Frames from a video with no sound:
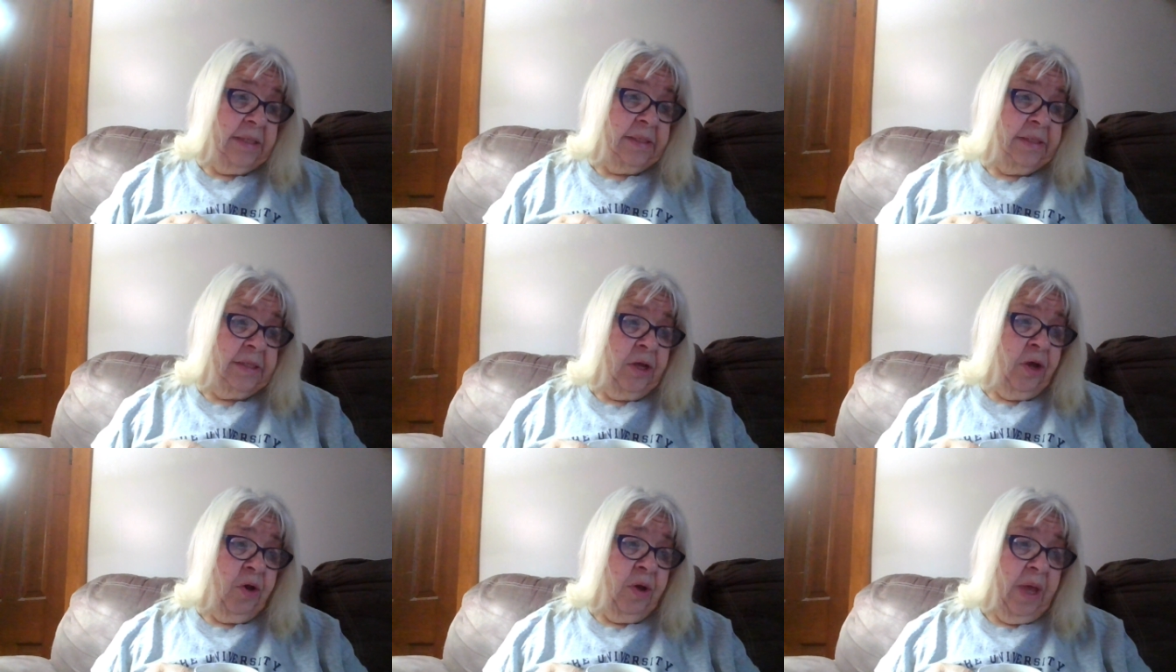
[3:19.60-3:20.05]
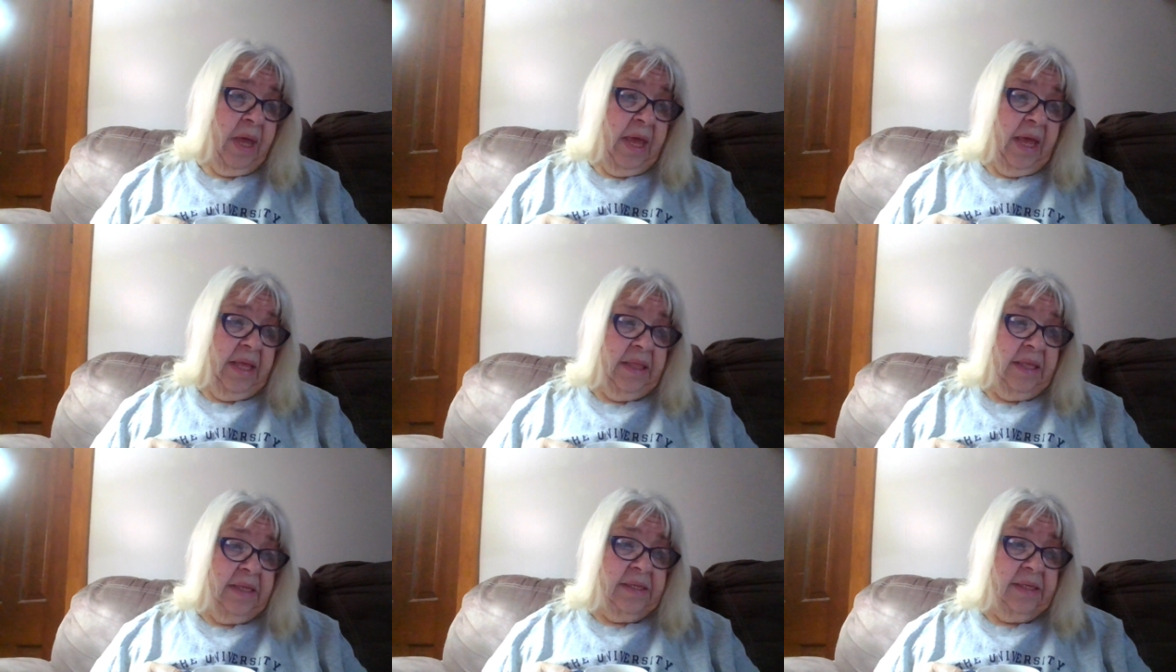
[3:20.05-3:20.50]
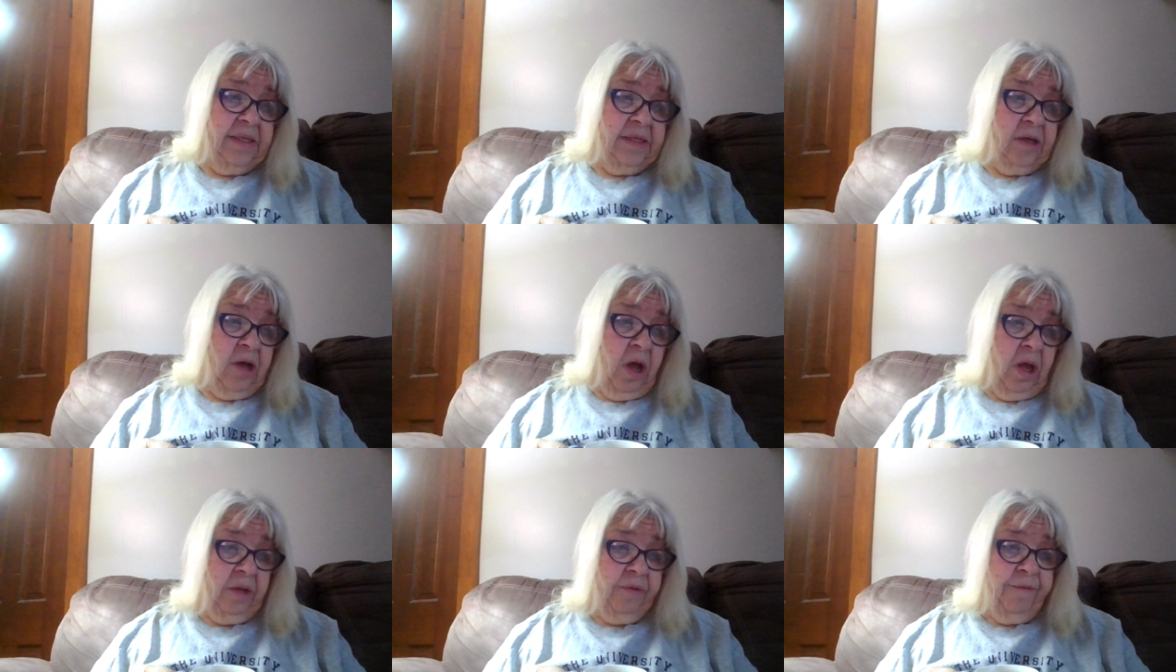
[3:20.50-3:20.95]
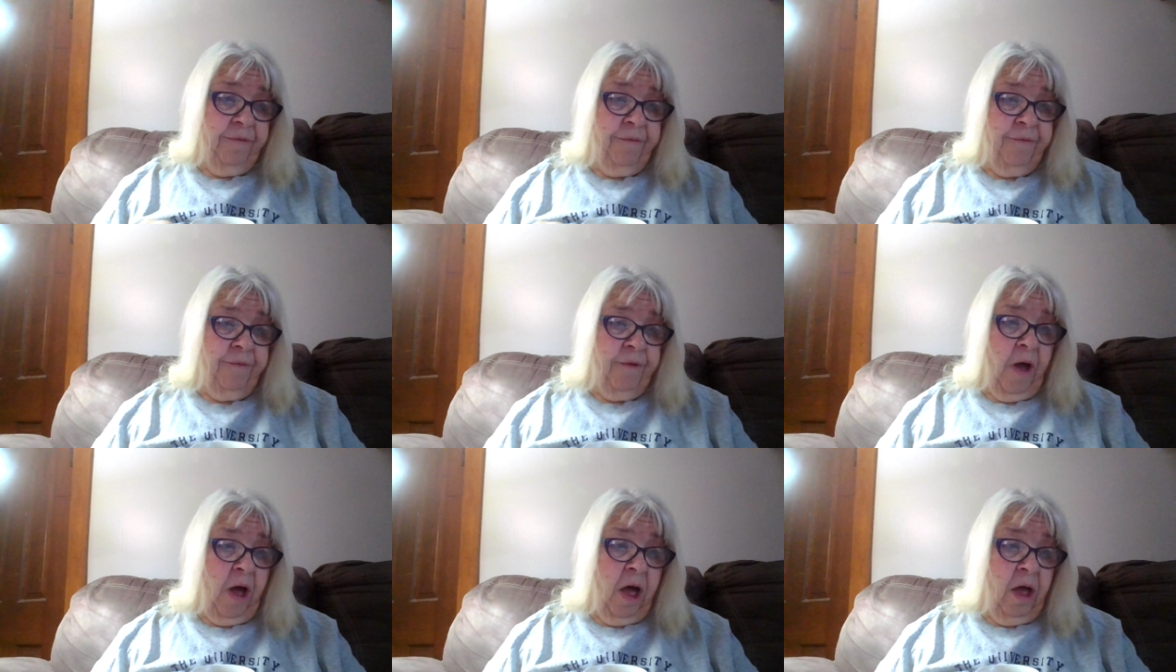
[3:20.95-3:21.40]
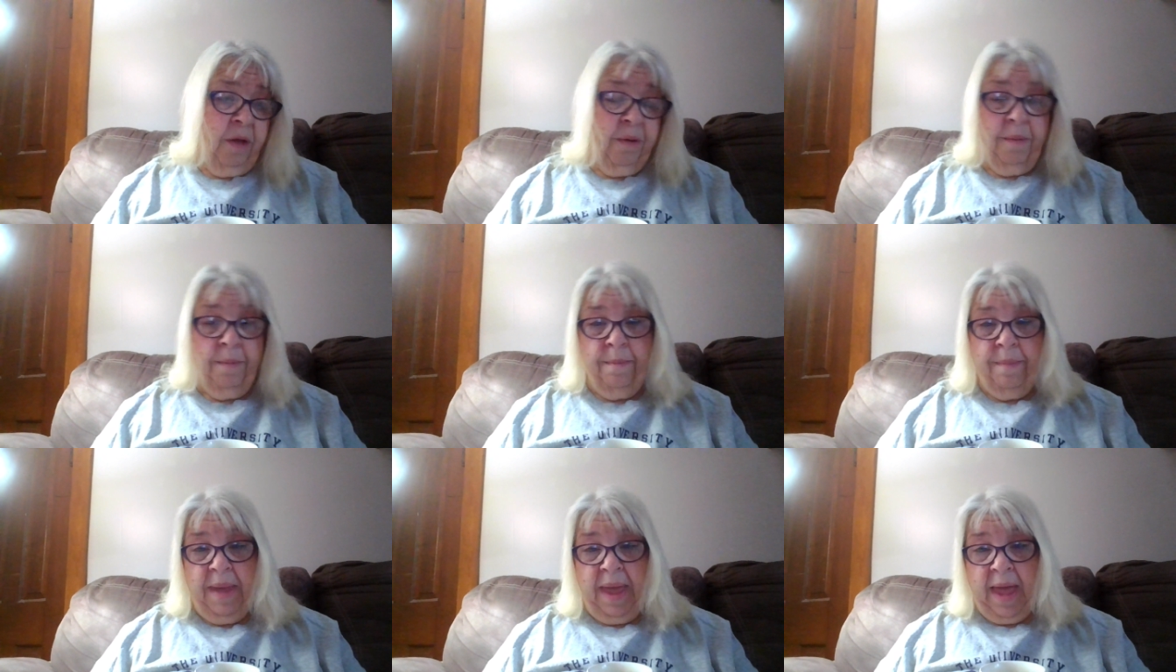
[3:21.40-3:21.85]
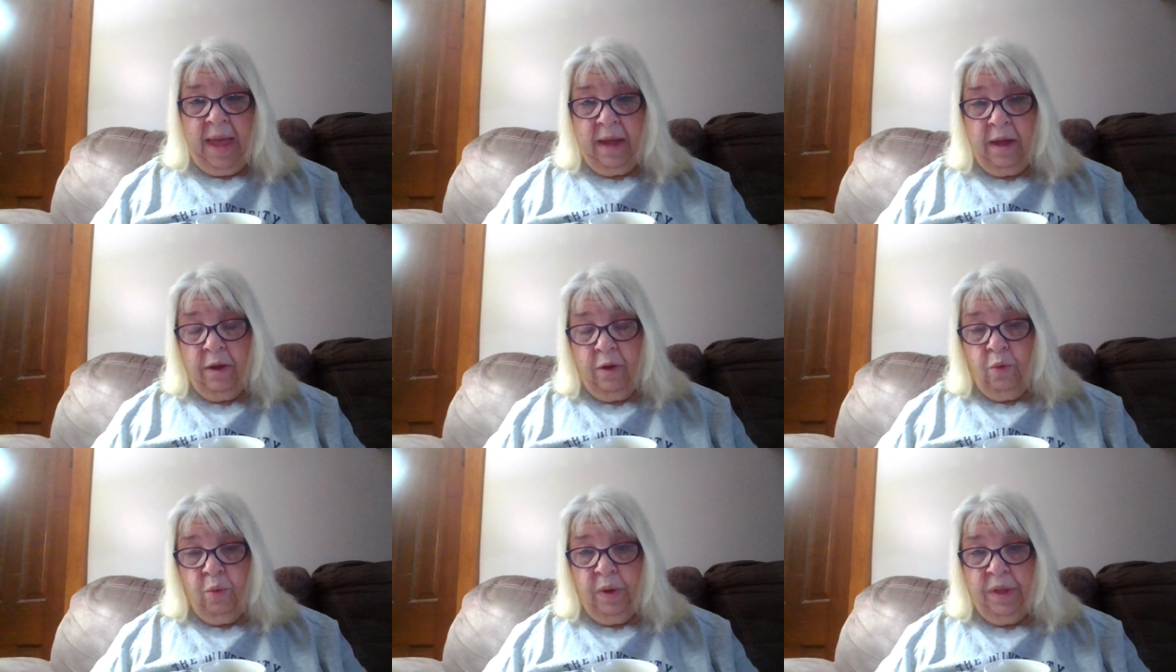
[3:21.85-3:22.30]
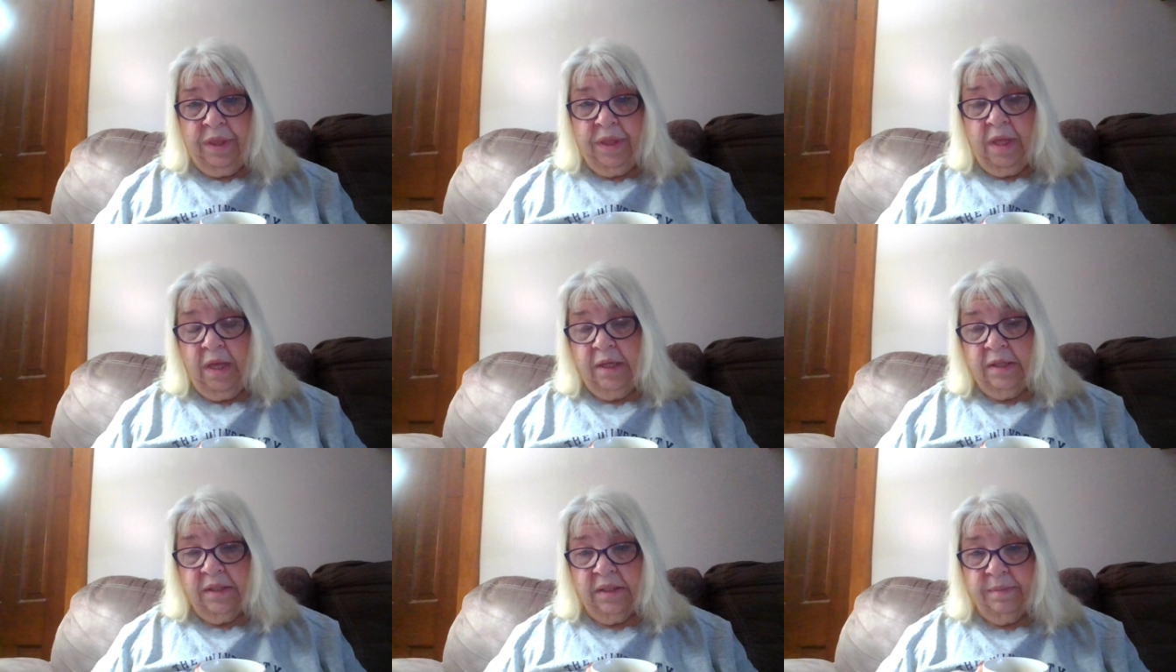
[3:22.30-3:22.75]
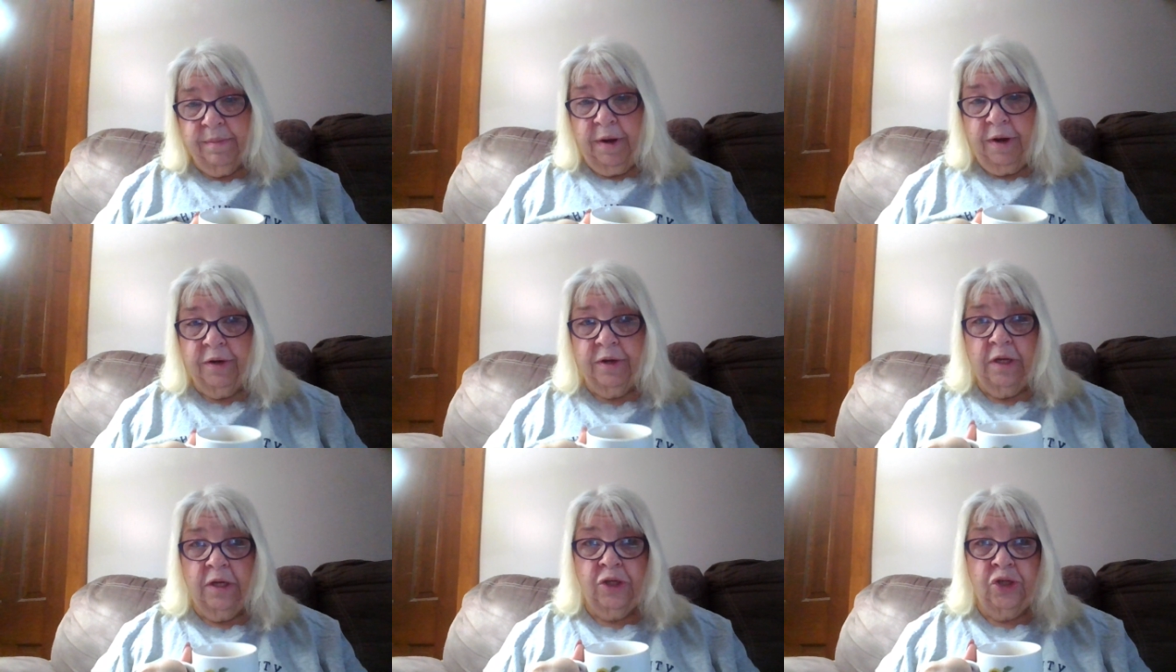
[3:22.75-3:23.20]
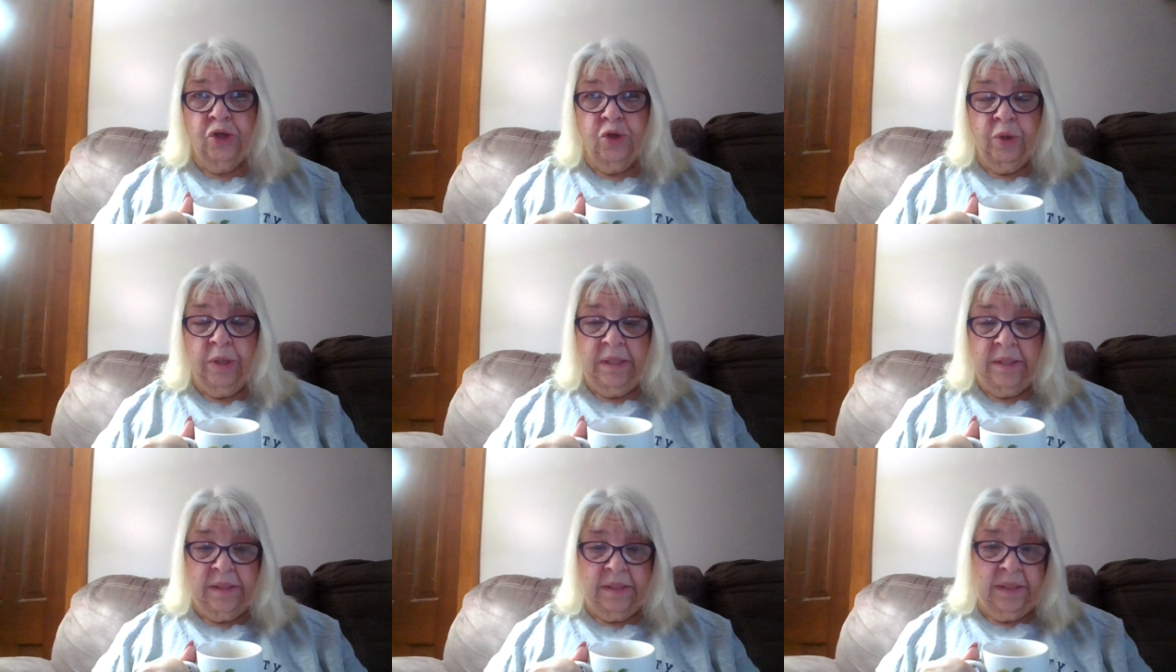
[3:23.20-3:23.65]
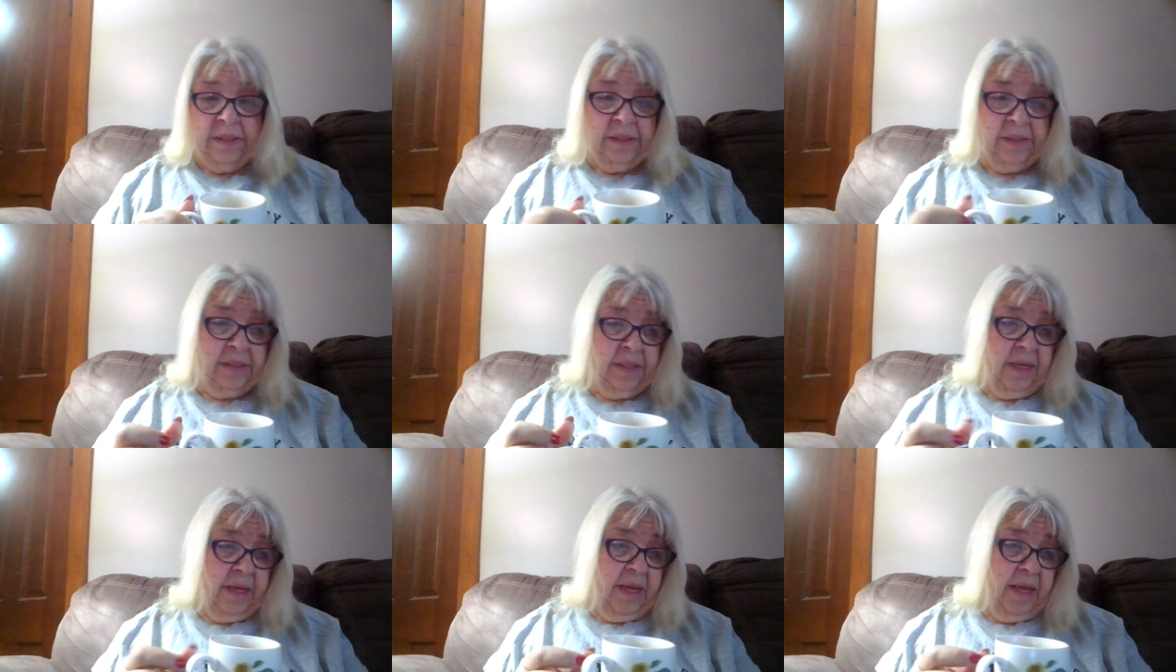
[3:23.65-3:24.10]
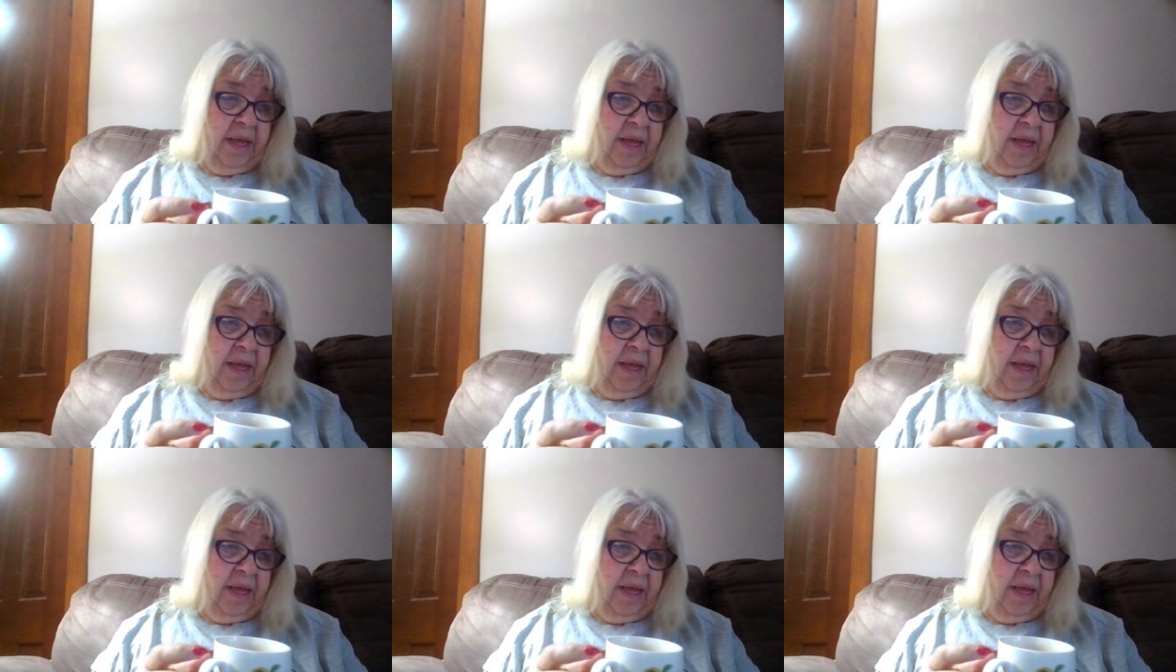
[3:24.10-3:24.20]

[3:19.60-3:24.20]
so this is called fall back with smart choices